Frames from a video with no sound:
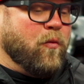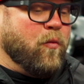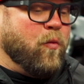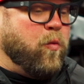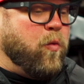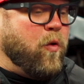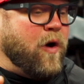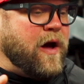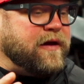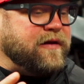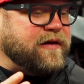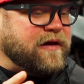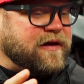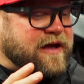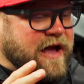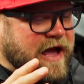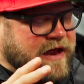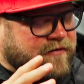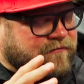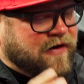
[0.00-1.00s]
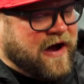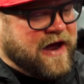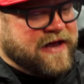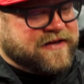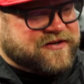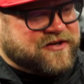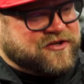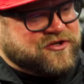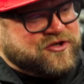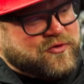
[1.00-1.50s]
What advice
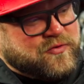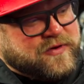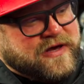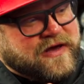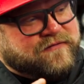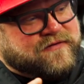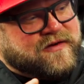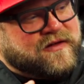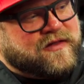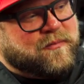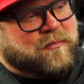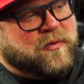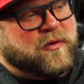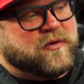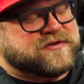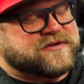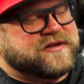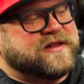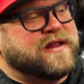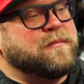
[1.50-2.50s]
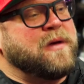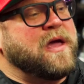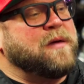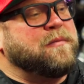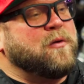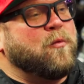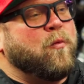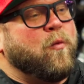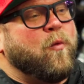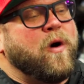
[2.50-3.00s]
could you give to the person that maybe
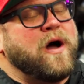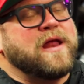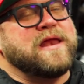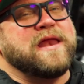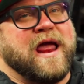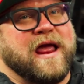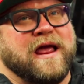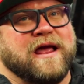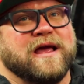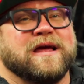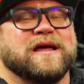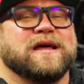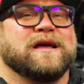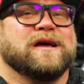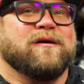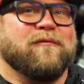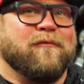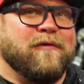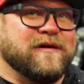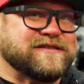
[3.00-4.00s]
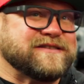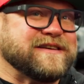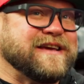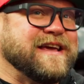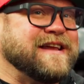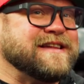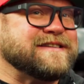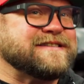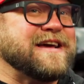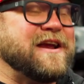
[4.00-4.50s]
one day wants to get
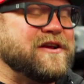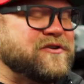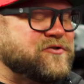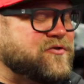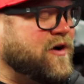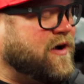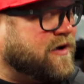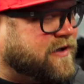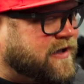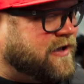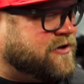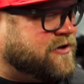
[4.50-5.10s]
inside a truck and